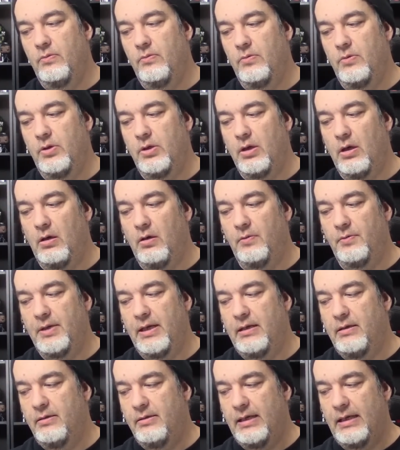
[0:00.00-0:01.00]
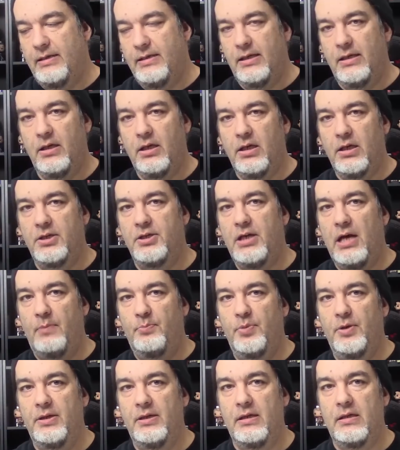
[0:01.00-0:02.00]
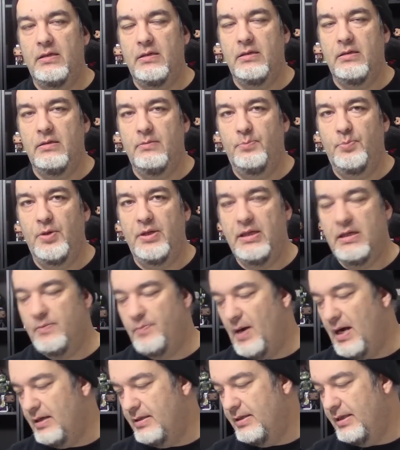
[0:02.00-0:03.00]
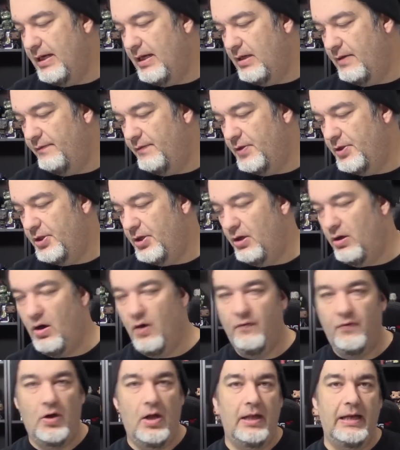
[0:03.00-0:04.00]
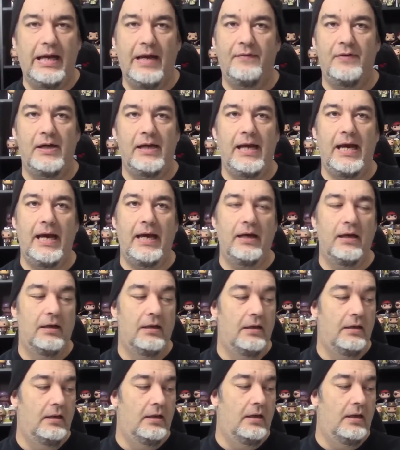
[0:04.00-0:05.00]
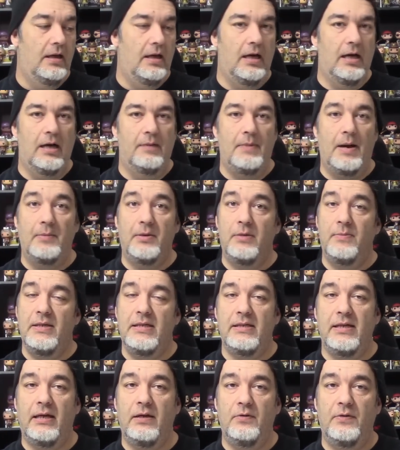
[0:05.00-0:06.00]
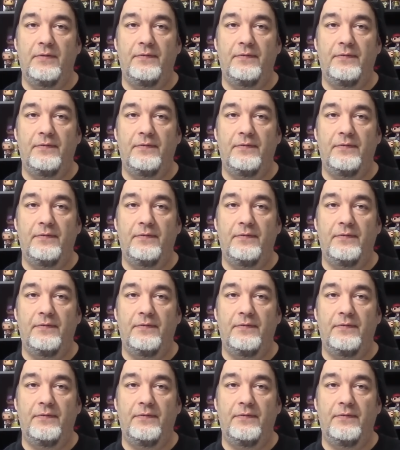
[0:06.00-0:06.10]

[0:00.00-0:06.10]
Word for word: you know, they, they did a good job putting this putting this box together for sure. Overall, I gave it an A. Um, I'm going to be sticking with